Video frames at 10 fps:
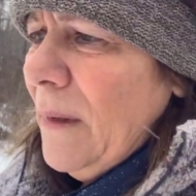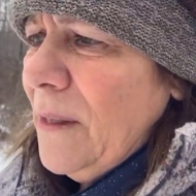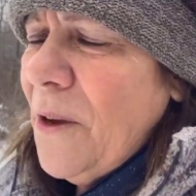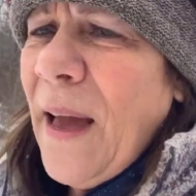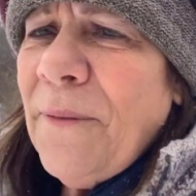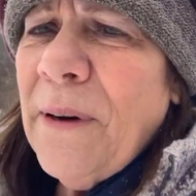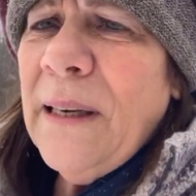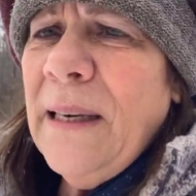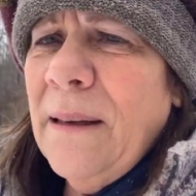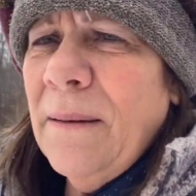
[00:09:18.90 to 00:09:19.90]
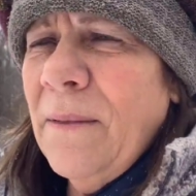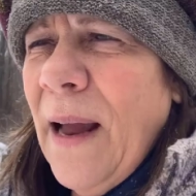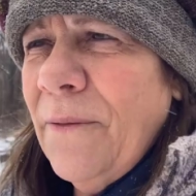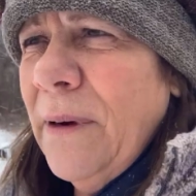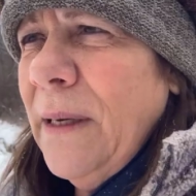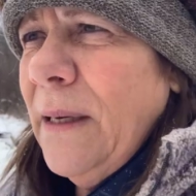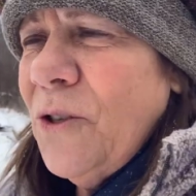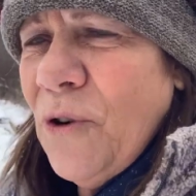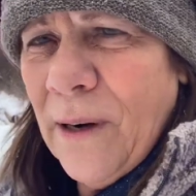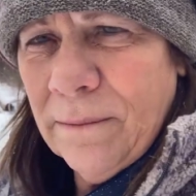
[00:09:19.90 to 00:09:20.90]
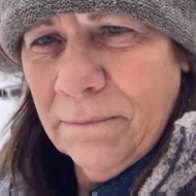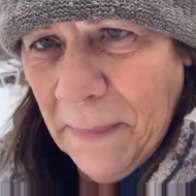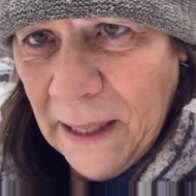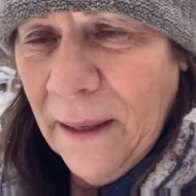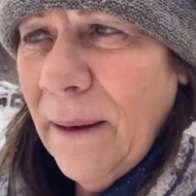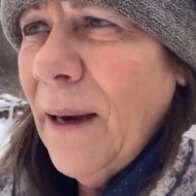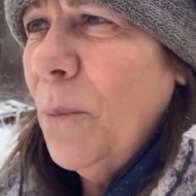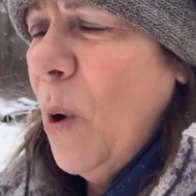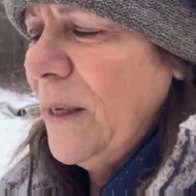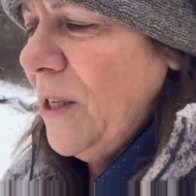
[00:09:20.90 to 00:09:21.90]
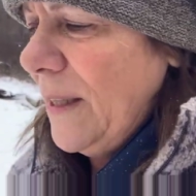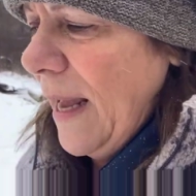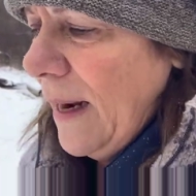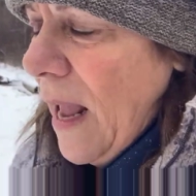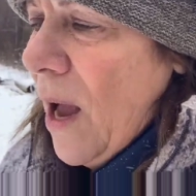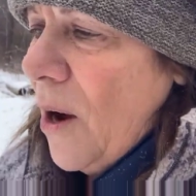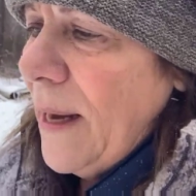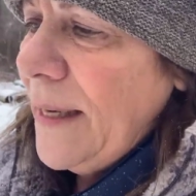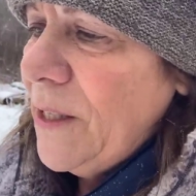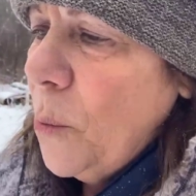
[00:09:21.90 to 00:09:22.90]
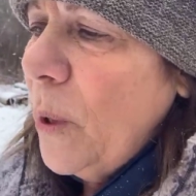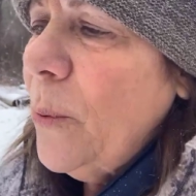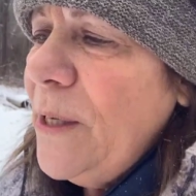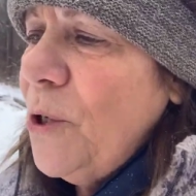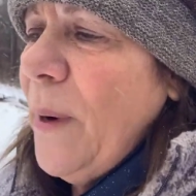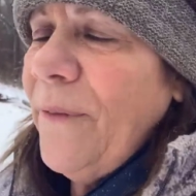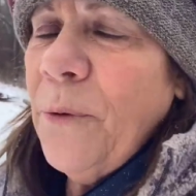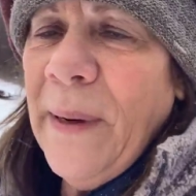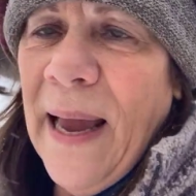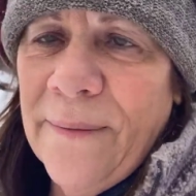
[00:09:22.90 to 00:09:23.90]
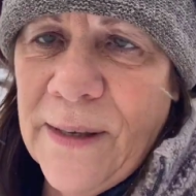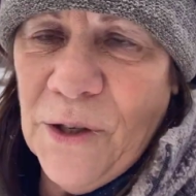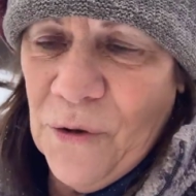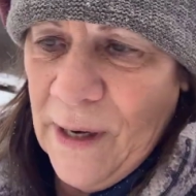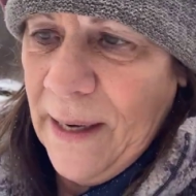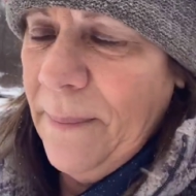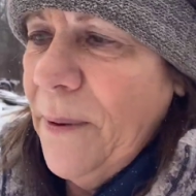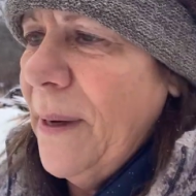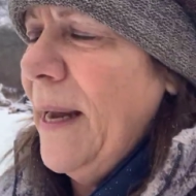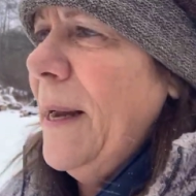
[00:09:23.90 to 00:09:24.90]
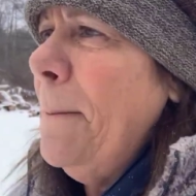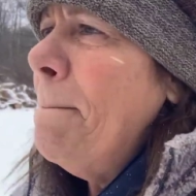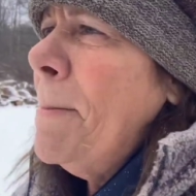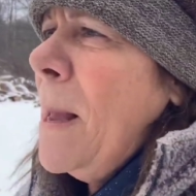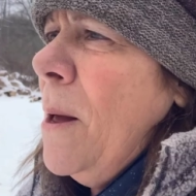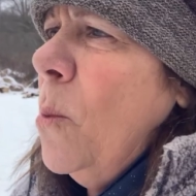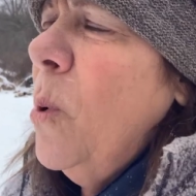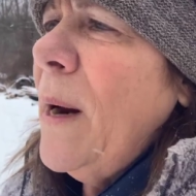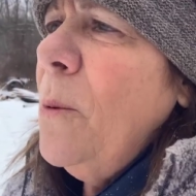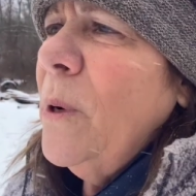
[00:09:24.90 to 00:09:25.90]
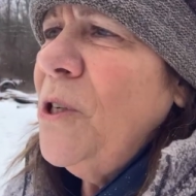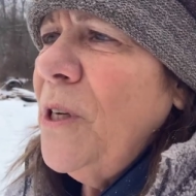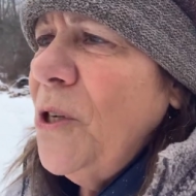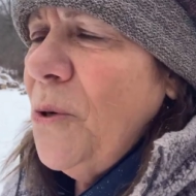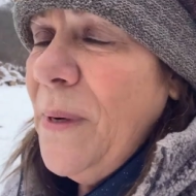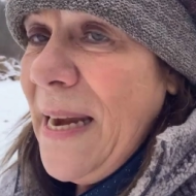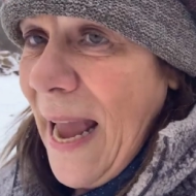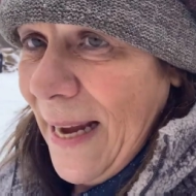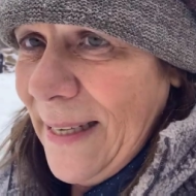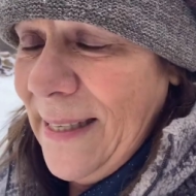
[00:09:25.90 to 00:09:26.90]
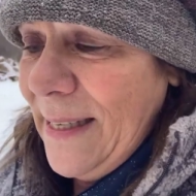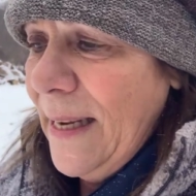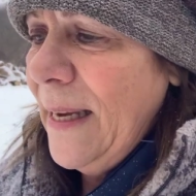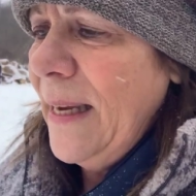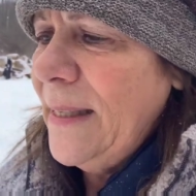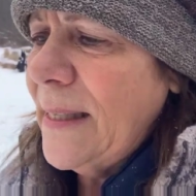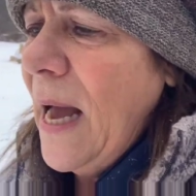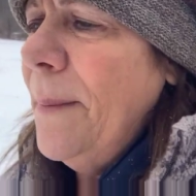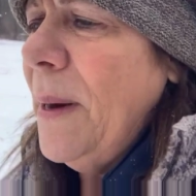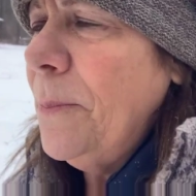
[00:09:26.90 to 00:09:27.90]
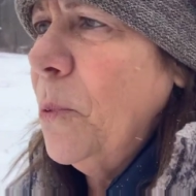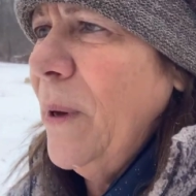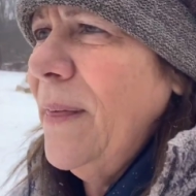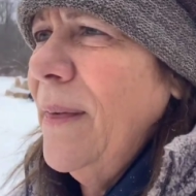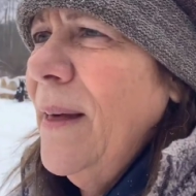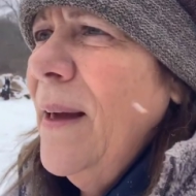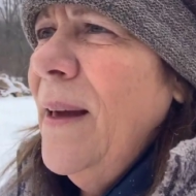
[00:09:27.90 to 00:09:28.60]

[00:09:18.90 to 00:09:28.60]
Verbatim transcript: so that really that really struck me. I'm watching that. Okay, so what do we do after we have this dream? Okay, what I want you to do next is come up with